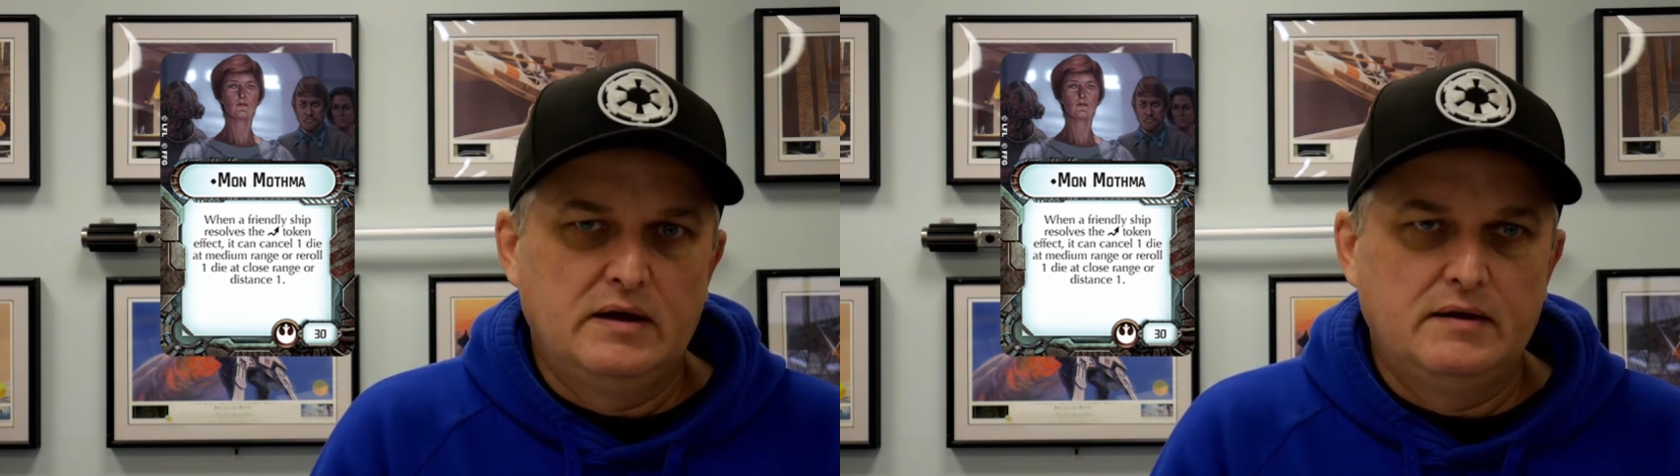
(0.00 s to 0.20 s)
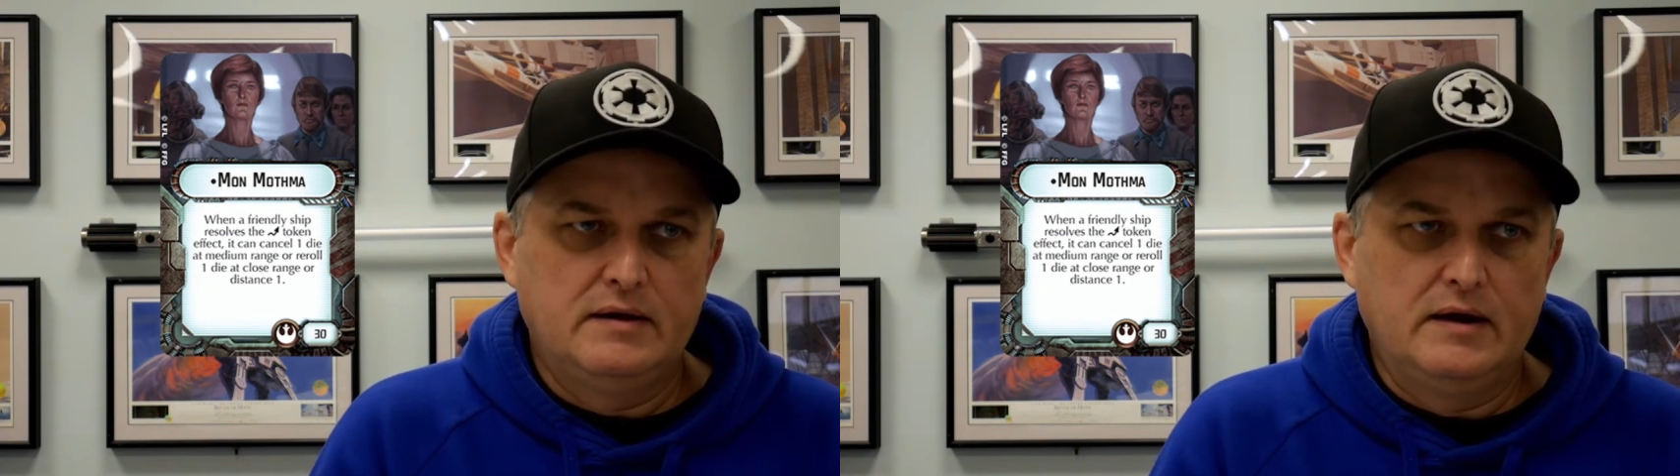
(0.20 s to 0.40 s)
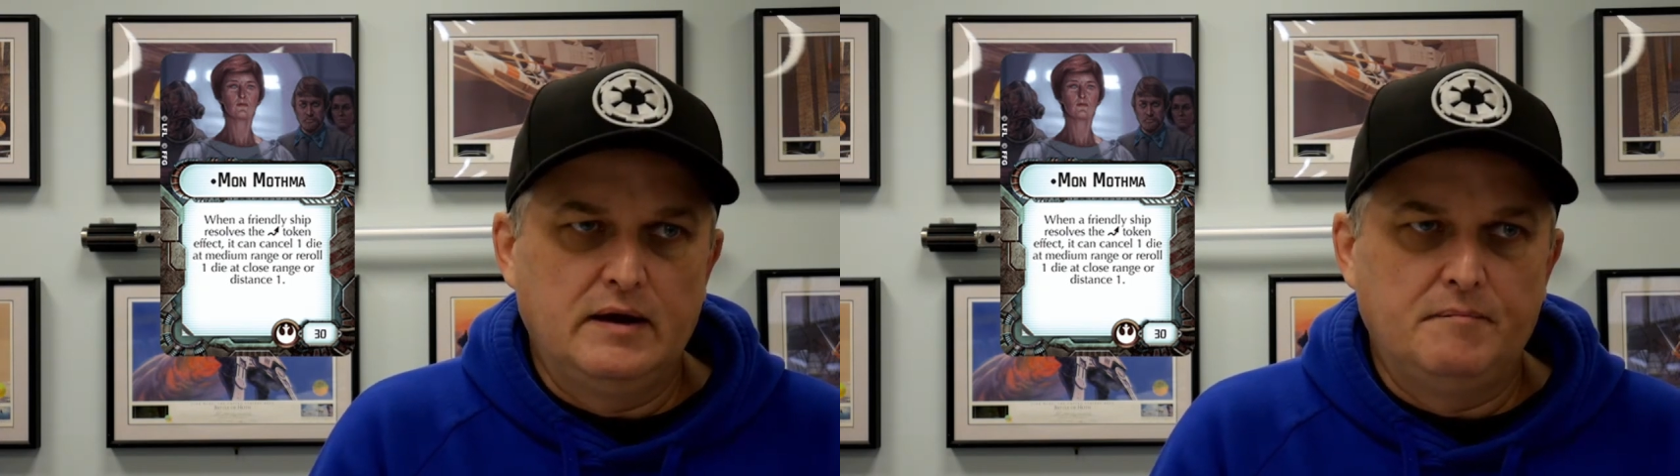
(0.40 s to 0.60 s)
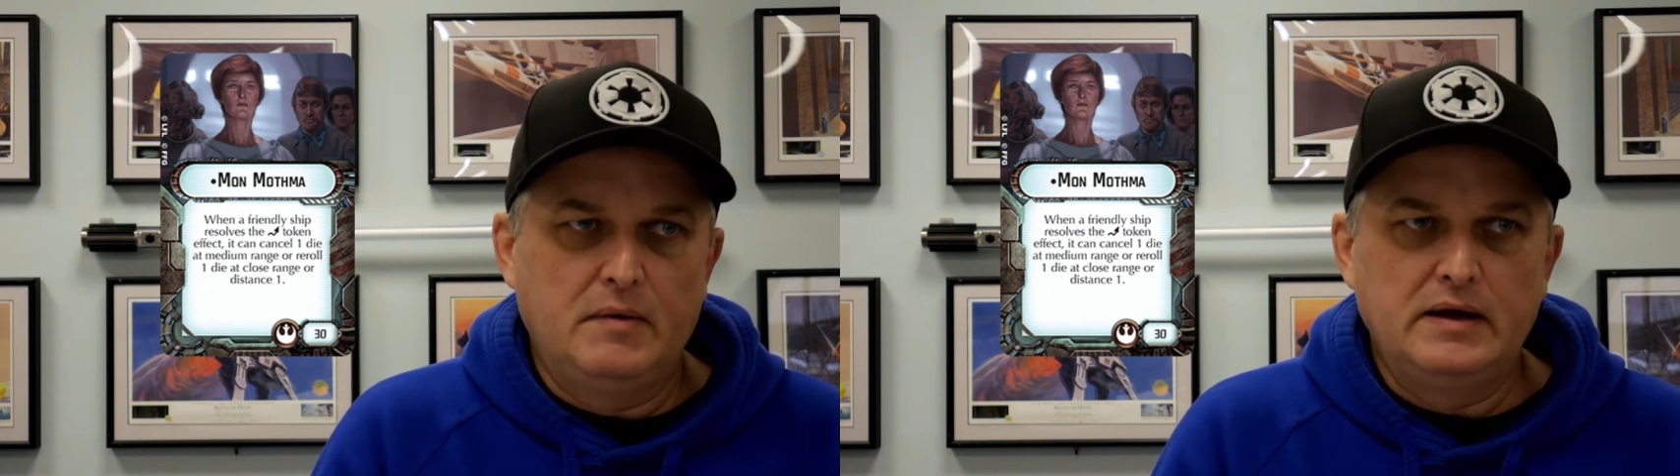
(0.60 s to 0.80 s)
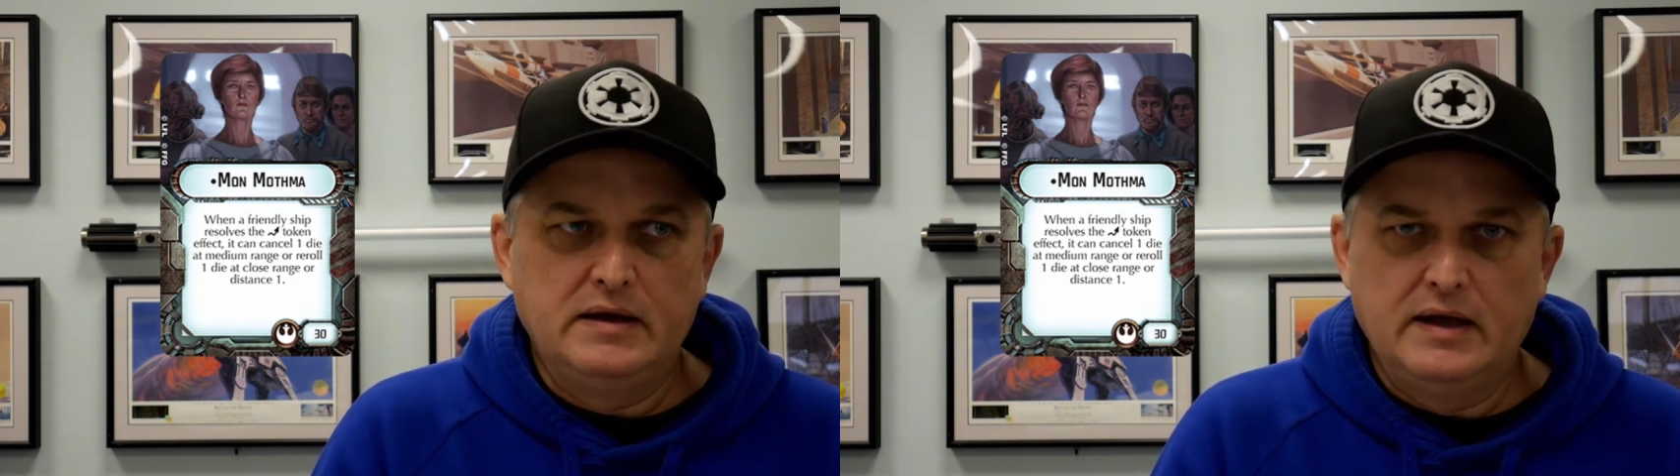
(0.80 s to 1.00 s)
My
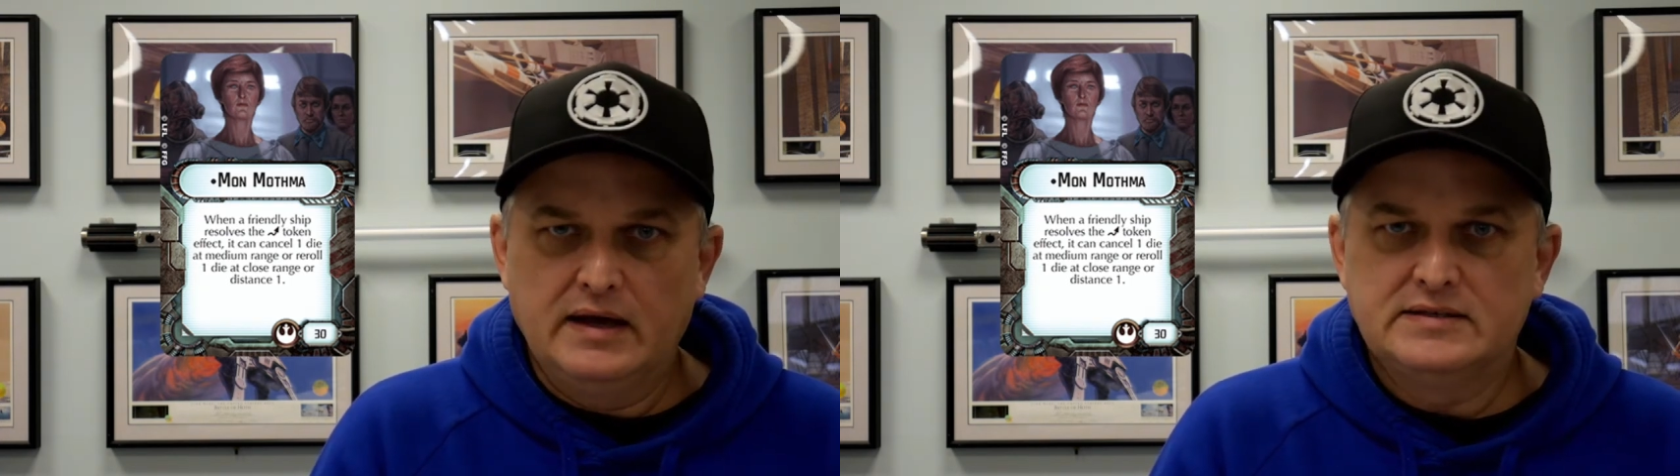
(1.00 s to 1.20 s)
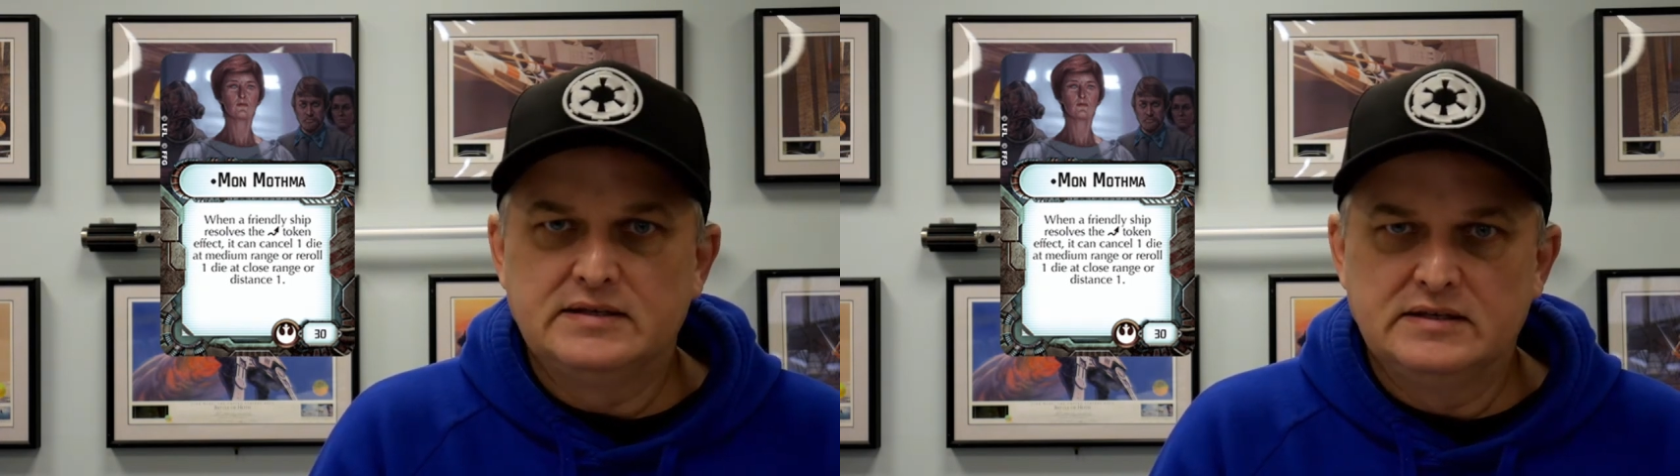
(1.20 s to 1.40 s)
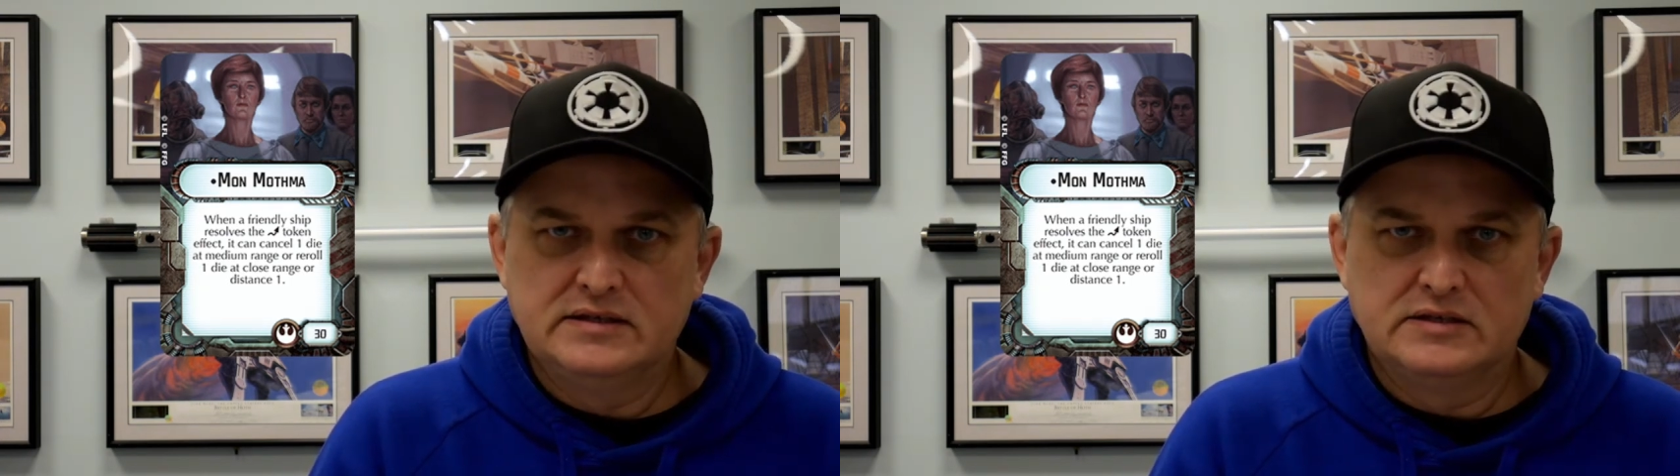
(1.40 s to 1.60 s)
guess is it's